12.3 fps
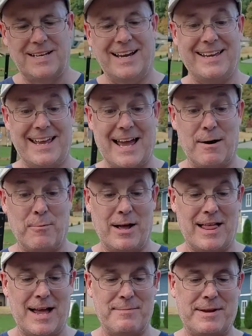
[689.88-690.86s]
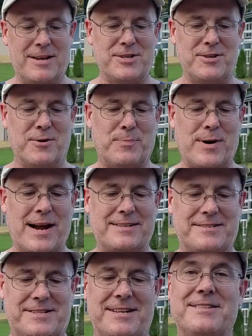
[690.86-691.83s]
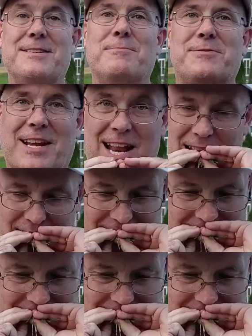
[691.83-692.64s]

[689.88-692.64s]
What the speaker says: yeah, while I'm catching, you're practicing. Is that what you're saying?